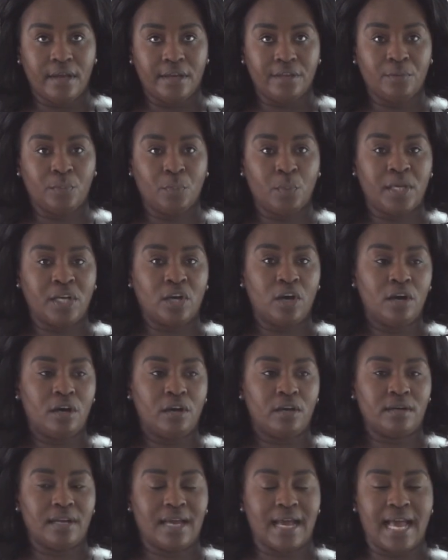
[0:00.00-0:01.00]
we
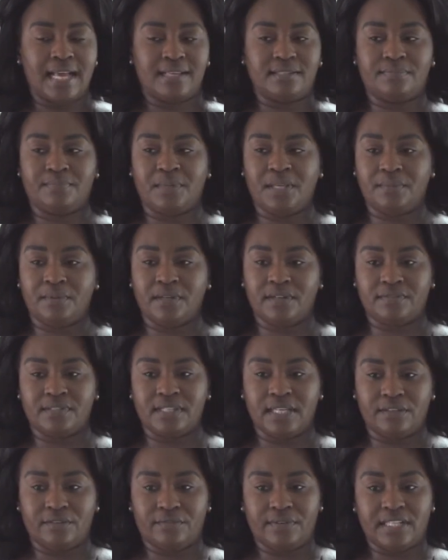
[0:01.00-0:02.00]
can't, as people have
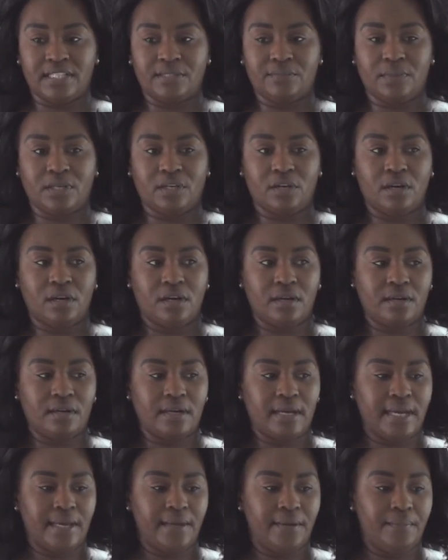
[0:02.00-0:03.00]
said already, we
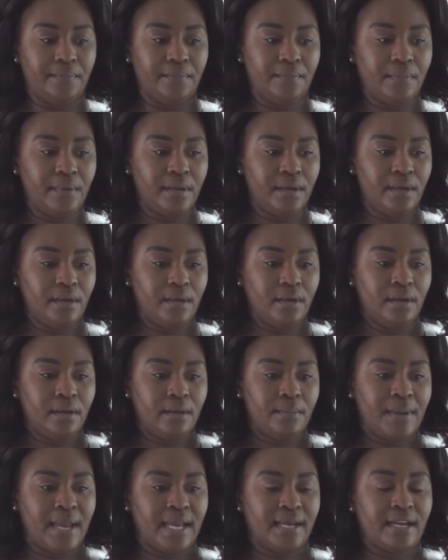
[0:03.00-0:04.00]
can't
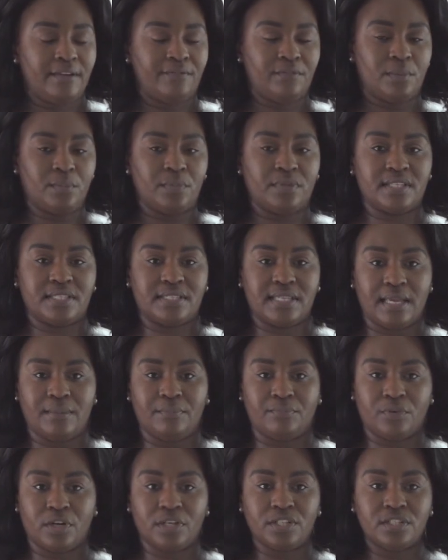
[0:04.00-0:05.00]
paint everyone with the same
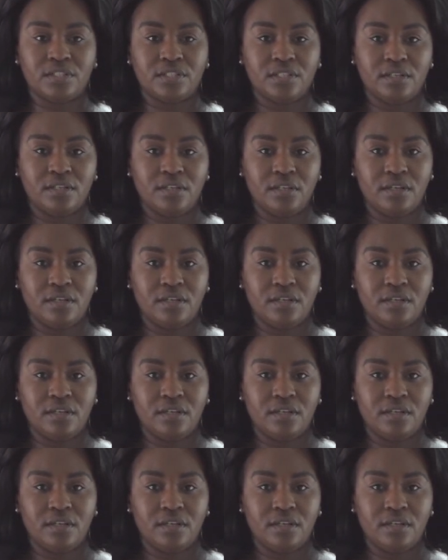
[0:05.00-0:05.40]
brush.